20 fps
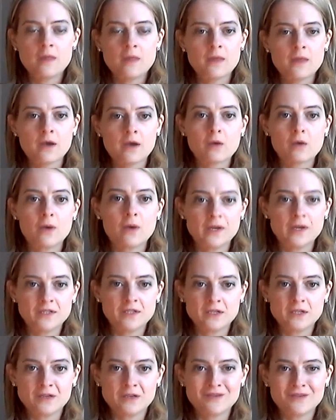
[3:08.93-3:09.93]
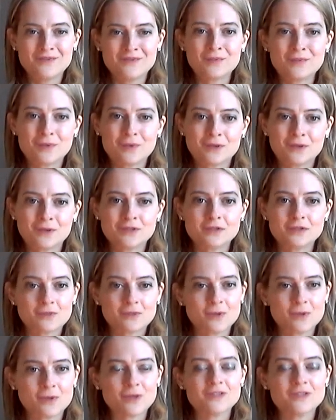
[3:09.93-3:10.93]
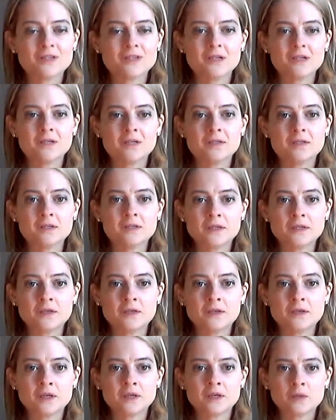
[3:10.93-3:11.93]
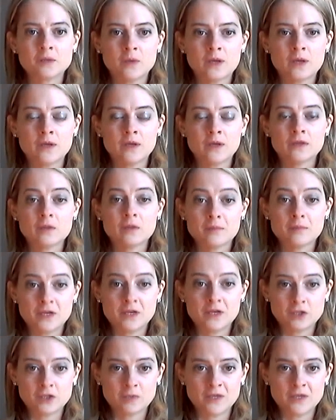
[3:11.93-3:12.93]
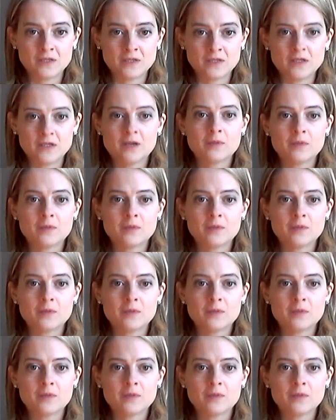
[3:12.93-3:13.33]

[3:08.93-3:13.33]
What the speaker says: The quantitative approach, of course, is dealing with measurement.